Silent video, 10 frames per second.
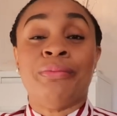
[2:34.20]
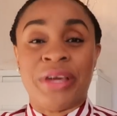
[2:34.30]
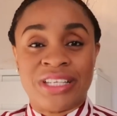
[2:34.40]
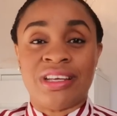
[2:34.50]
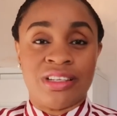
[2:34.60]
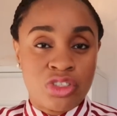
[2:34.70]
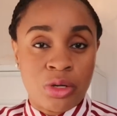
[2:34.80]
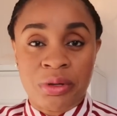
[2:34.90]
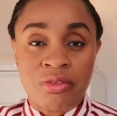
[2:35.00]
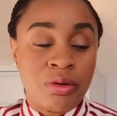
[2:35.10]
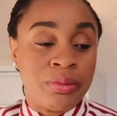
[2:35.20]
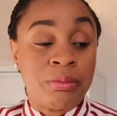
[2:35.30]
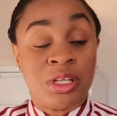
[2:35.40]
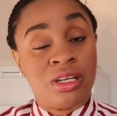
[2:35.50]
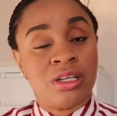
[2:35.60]
make sense shopping from
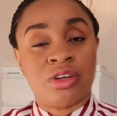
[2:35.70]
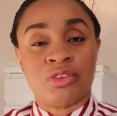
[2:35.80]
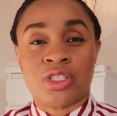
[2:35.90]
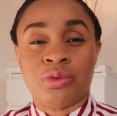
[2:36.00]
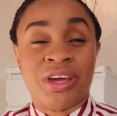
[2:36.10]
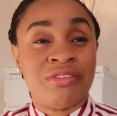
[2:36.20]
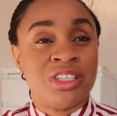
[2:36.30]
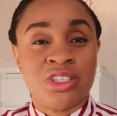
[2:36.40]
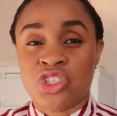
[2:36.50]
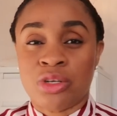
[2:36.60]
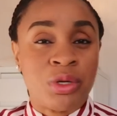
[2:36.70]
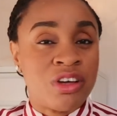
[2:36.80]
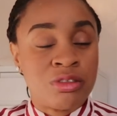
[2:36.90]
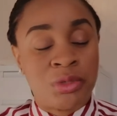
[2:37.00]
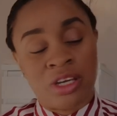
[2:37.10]
them. But then again, obviously with everything cheap, you
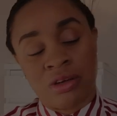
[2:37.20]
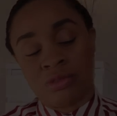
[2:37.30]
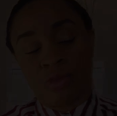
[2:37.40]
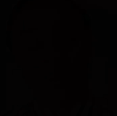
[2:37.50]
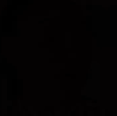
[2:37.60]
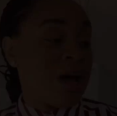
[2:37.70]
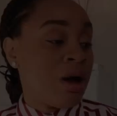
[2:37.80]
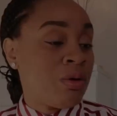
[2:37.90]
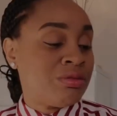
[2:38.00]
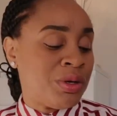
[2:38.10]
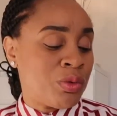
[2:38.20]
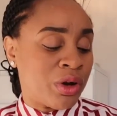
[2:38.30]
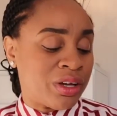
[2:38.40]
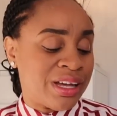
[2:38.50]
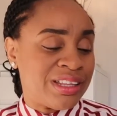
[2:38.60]
have to be careful how they
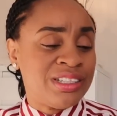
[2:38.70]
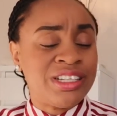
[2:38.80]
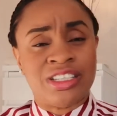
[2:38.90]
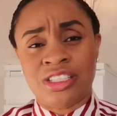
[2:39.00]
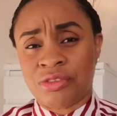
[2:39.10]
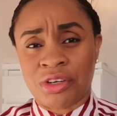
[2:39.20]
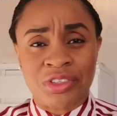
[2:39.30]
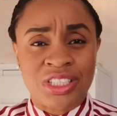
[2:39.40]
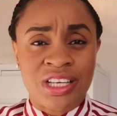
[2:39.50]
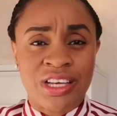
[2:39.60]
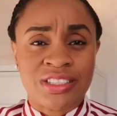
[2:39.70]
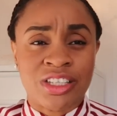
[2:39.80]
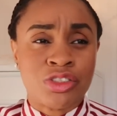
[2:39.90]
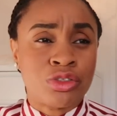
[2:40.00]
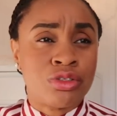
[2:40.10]
work. I think there are different retailers
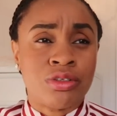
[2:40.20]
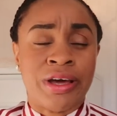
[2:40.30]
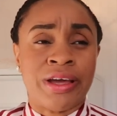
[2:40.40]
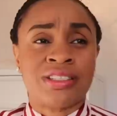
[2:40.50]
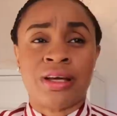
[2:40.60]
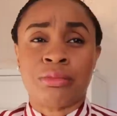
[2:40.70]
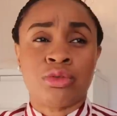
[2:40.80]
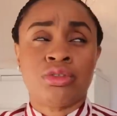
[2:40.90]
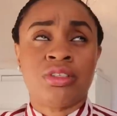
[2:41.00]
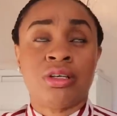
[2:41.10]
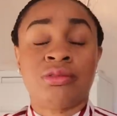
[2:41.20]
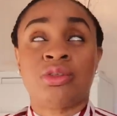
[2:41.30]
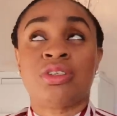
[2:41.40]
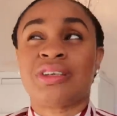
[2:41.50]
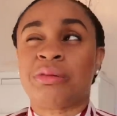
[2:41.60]
that just go to like
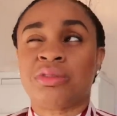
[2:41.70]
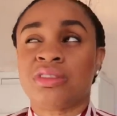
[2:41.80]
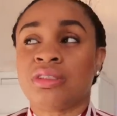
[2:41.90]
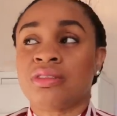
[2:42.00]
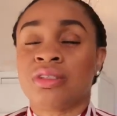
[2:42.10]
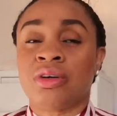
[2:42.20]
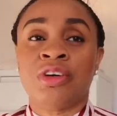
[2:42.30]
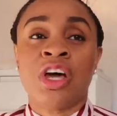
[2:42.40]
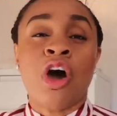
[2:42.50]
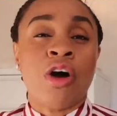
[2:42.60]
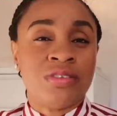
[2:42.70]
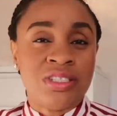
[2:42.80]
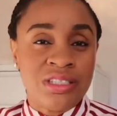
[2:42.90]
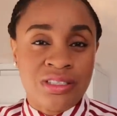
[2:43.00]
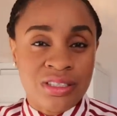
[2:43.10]

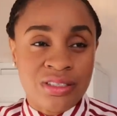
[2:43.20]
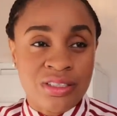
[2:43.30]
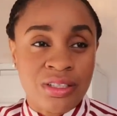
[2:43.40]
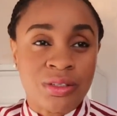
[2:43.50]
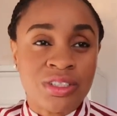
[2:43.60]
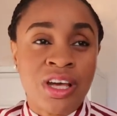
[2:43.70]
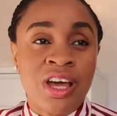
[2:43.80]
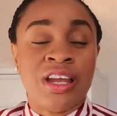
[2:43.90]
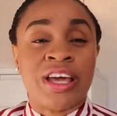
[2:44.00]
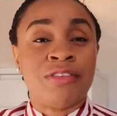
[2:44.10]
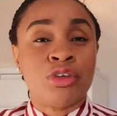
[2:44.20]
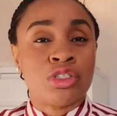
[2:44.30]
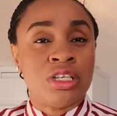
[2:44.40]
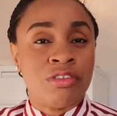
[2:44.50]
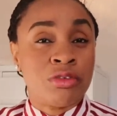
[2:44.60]
off-season sales. Like if you go
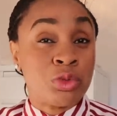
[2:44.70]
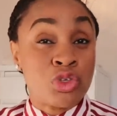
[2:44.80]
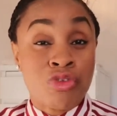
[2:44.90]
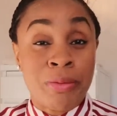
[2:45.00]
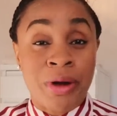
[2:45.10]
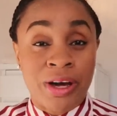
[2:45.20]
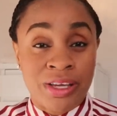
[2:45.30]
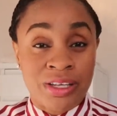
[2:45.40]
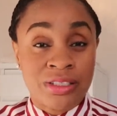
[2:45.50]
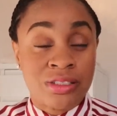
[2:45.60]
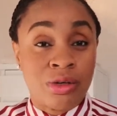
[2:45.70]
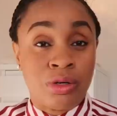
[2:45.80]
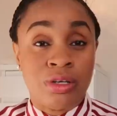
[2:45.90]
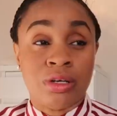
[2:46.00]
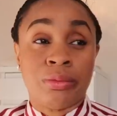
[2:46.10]
to Liverpool Street Market
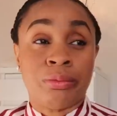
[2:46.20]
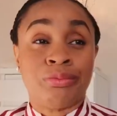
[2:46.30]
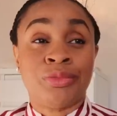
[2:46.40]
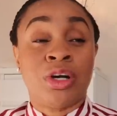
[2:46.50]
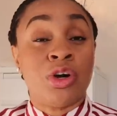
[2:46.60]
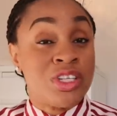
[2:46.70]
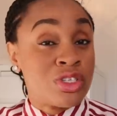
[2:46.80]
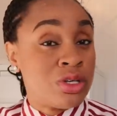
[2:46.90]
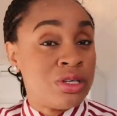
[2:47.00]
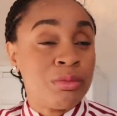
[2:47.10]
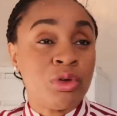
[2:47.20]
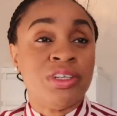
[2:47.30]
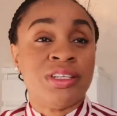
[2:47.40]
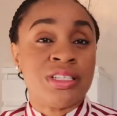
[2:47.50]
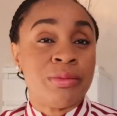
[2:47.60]
on the Sunday
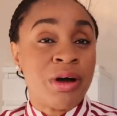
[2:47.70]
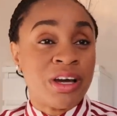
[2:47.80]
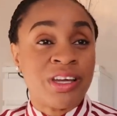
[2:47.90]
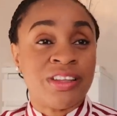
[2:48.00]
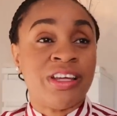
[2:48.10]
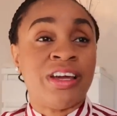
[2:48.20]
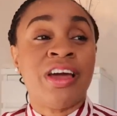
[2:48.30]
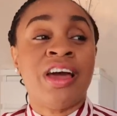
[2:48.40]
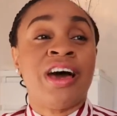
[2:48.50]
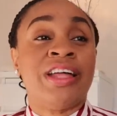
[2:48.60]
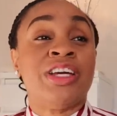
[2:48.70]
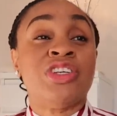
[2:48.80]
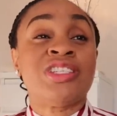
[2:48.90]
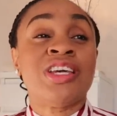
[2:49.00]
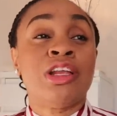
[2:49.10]
morning, there's a market there that
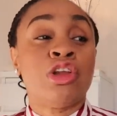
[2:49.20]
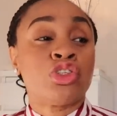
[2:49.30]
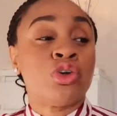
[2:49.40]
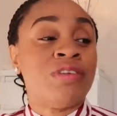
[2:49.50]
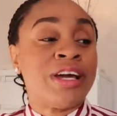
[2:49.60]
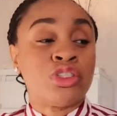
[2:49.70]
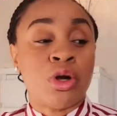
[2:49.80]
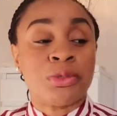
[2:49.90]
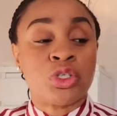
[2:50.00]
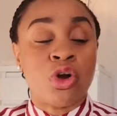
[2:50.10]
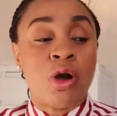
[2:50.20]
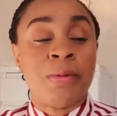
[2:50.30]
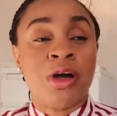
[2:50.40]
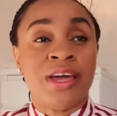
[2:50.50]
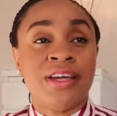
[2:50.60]
you see a lot of like Topshop,
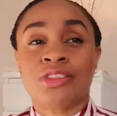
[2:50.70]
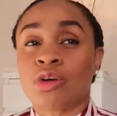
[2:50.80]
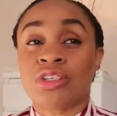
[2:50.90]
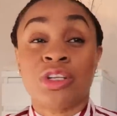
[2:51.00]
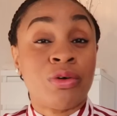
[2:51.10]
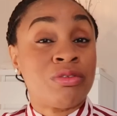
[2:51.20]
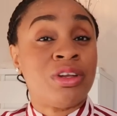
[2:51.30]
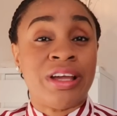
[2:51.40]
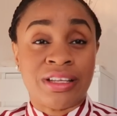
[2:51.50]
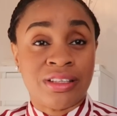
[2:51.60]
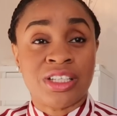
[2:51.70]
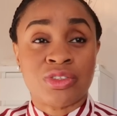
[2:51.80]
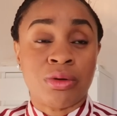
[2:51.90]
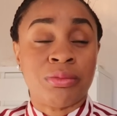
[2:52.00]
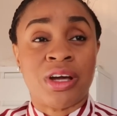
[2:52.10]
ASOS, a lot of like
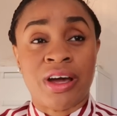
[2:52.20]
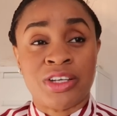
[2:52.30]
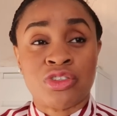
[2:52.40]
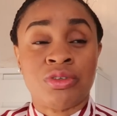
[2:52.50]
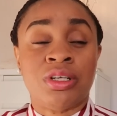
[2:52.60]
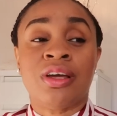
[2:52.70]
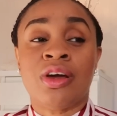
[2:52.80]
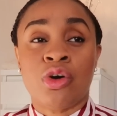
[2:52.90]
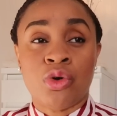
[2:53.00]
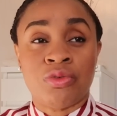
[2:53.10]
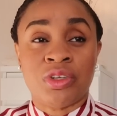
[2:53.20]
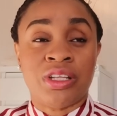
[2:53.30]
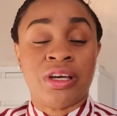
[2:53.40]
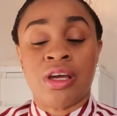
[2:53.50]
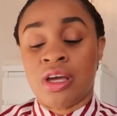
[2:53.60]
things from the high street over
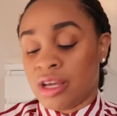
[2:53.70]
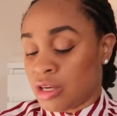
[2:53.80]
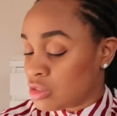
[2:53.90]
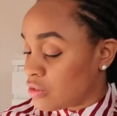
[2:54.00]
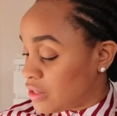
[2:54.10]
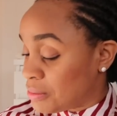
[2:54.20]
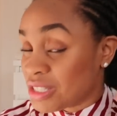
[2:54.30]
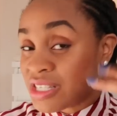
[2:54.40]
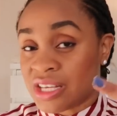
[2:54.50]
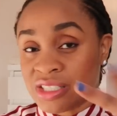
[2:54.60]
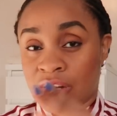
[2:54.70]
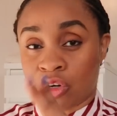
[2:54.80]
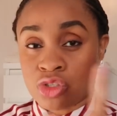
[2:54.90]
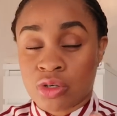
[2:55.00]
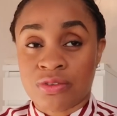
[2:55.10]
there. A lot of them, the tags are
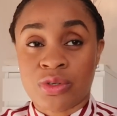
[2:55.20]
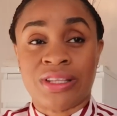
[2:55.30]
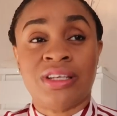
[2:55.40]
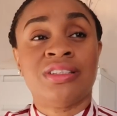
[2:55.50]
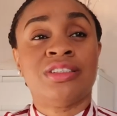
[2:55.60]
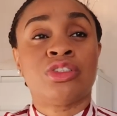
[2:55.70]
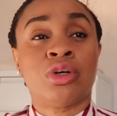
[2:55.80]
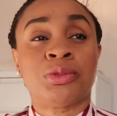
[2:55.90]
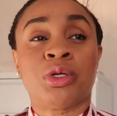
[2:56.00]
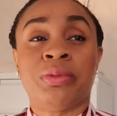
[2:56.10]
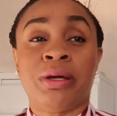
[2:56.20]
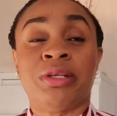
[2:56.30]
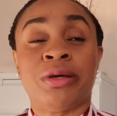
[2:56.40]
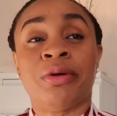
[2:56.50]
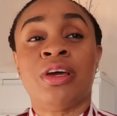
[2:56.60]
cut off, so I think this Topshop
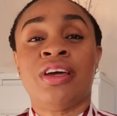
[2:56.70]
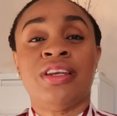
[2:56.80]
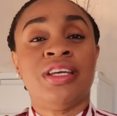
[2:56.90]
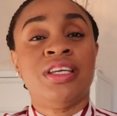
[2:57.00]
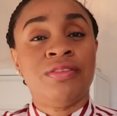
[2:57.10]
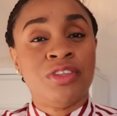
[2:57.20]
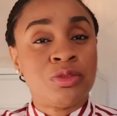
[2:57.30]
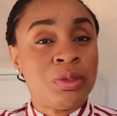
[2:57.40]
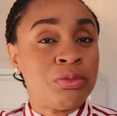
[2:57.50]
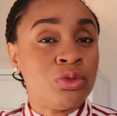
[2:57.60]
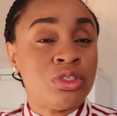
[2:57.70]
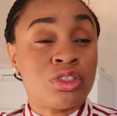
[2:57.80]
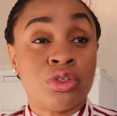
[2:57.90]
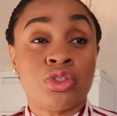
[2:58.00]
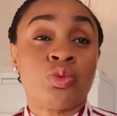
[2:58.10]
them they give these people these
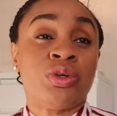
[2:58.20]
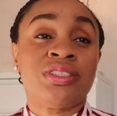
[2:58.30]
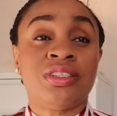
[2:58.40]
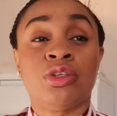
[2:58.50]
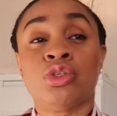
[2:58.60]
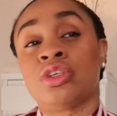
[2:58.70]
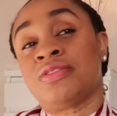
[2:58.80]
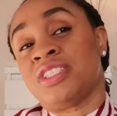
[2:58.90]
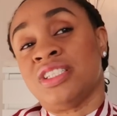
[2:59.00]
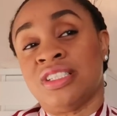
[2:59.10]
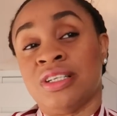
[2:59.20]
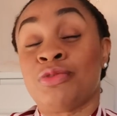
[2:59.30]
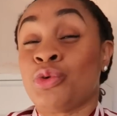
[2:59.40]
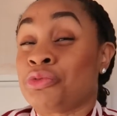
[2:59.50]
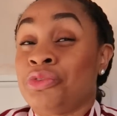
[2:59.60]
clothes once it goes off season
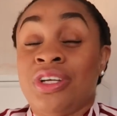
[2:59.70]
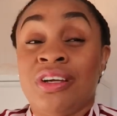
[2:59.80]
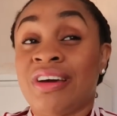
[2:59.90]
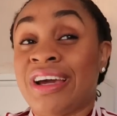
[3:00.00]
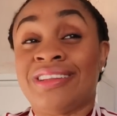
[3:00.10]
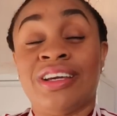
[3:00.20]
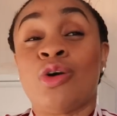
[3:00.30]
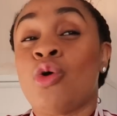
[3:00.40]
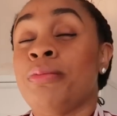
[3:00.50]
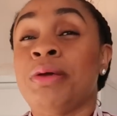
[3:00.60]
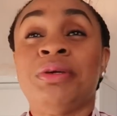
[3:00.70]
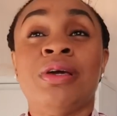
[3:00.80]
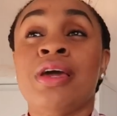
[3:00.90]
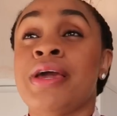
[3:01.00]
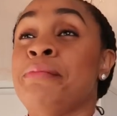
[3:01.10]
for free, I think, or maybe
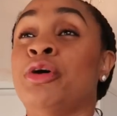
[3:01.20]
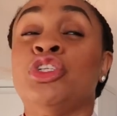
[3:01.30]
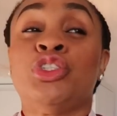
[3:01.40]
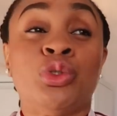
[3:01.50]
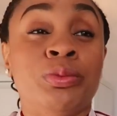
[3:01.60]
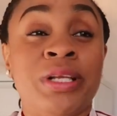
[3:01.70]
a bundle to